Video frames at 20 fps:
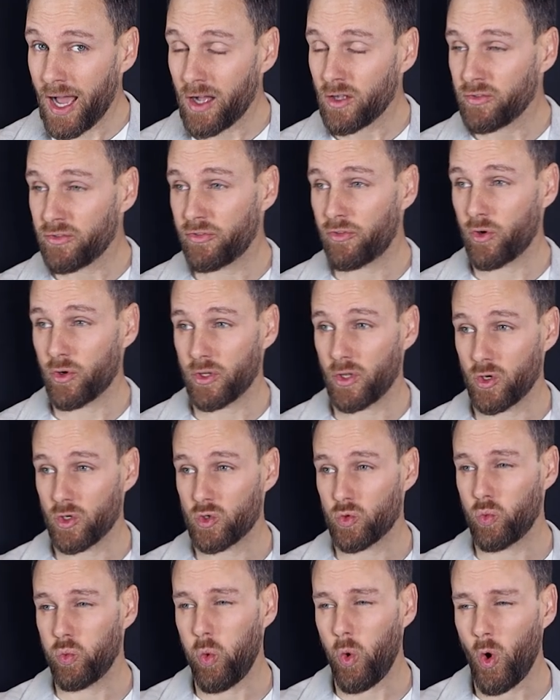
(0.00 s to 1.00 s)
out for
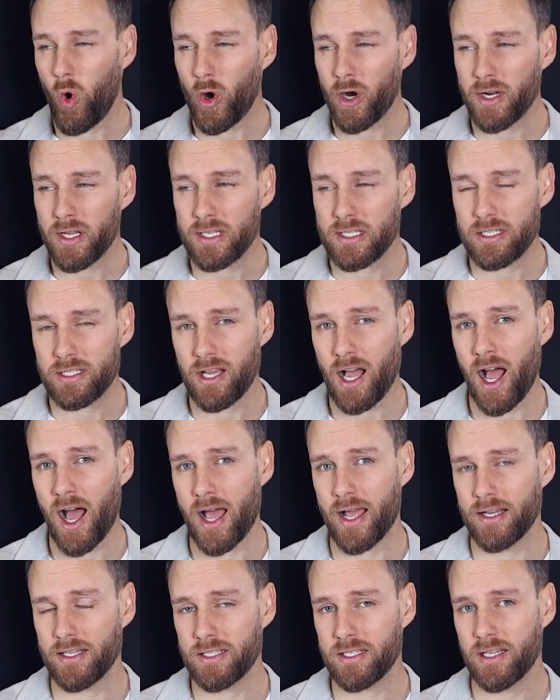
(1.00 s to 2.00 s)
those warning
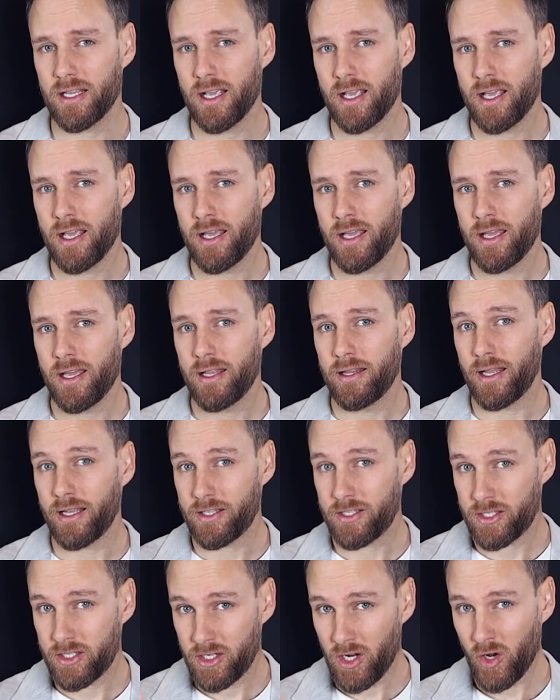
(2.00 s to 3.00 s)
signs
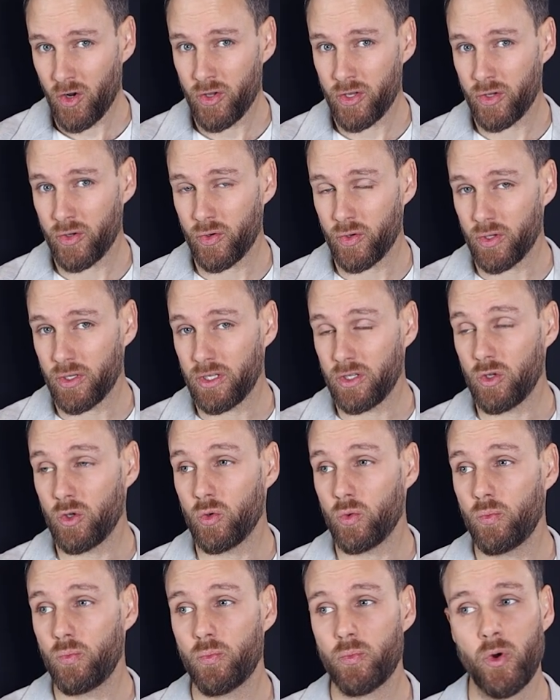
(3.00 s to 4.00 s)
that show you
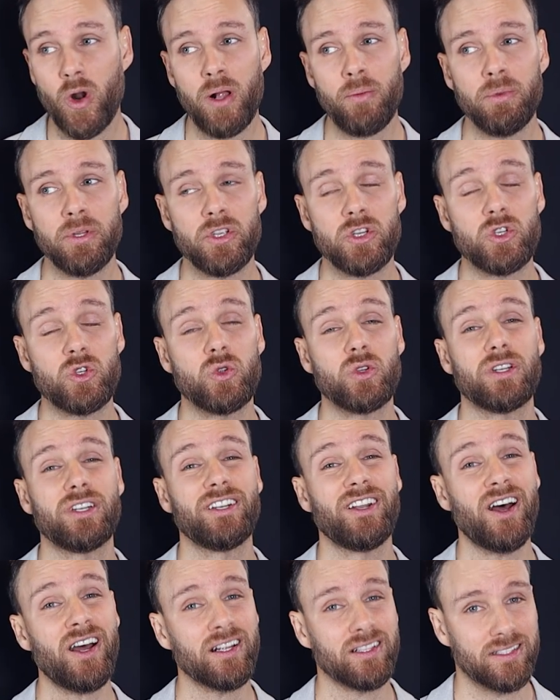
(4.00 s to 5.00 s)
probably should
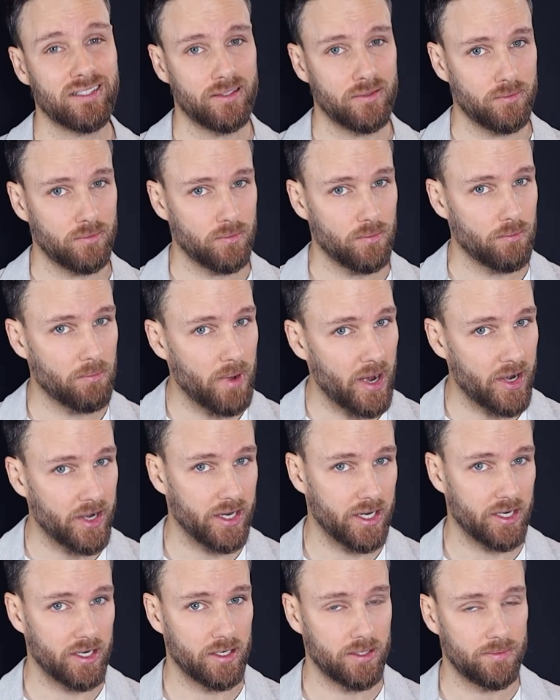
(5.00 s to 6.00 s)
not
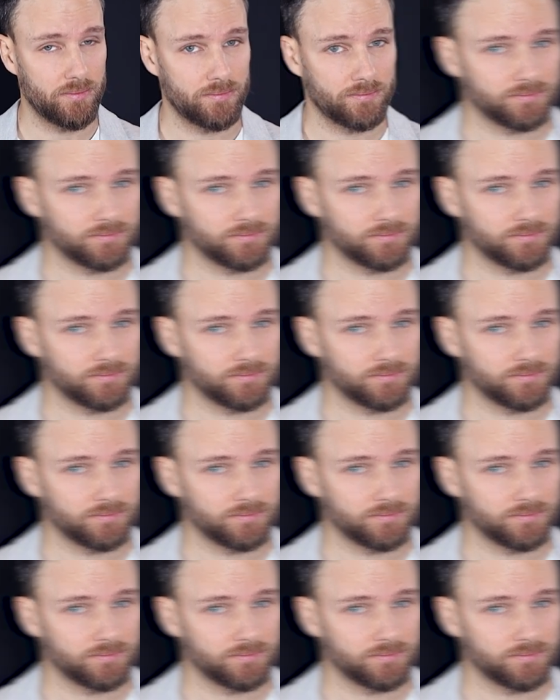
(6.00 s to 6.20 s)
marry her.